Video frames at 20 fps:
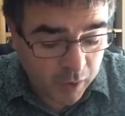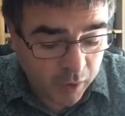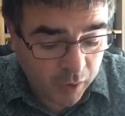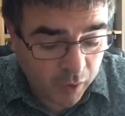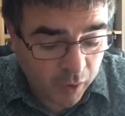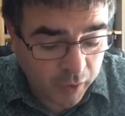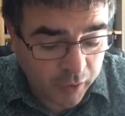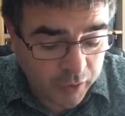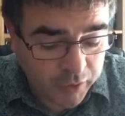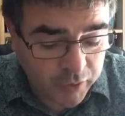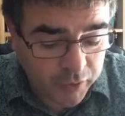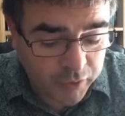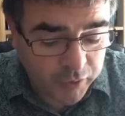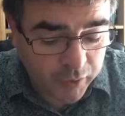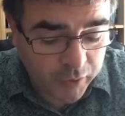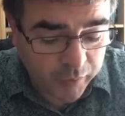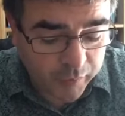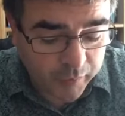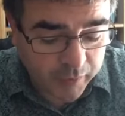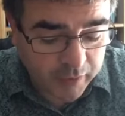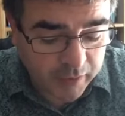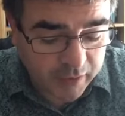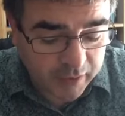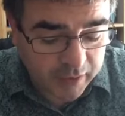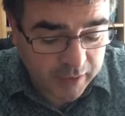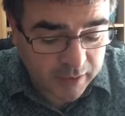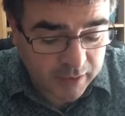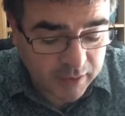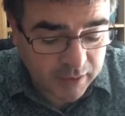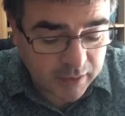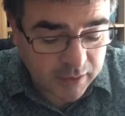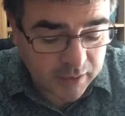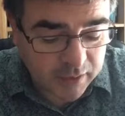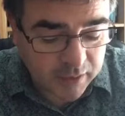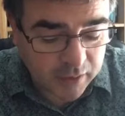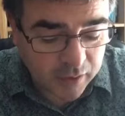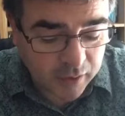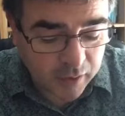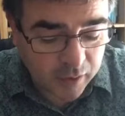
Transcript: How could you do a thing like this?